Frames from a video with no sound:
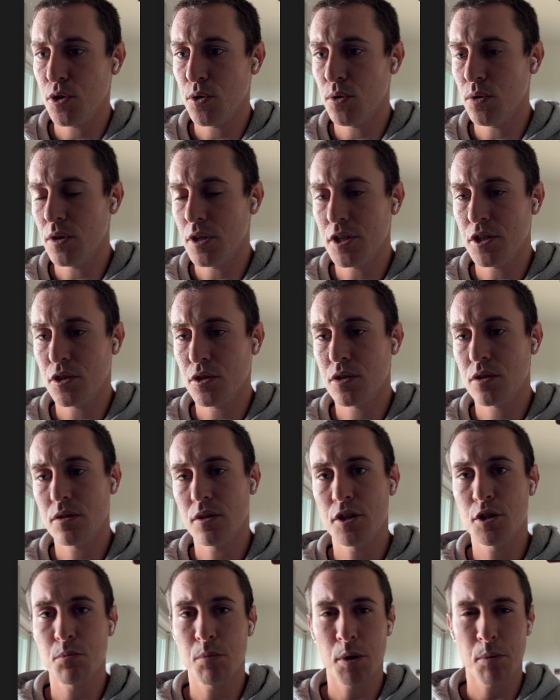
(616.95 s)
So
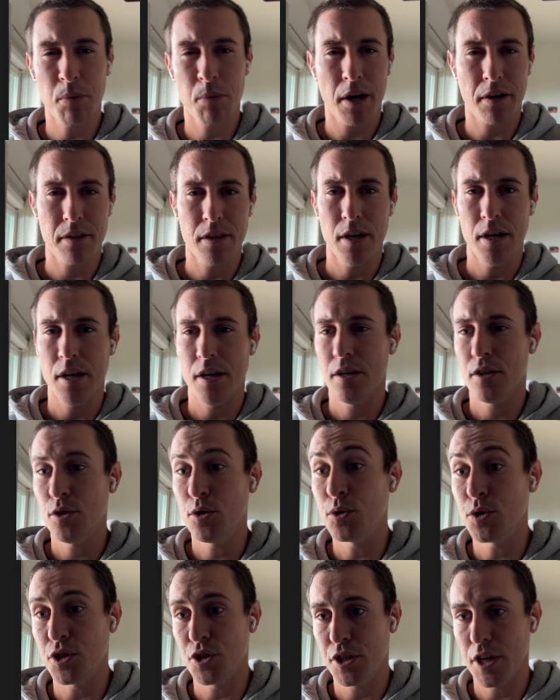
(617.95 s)
let's bring back that
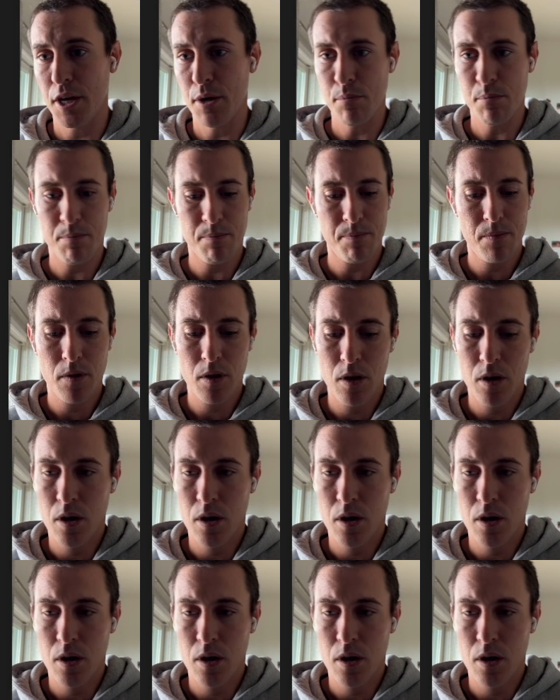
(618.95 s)
user type.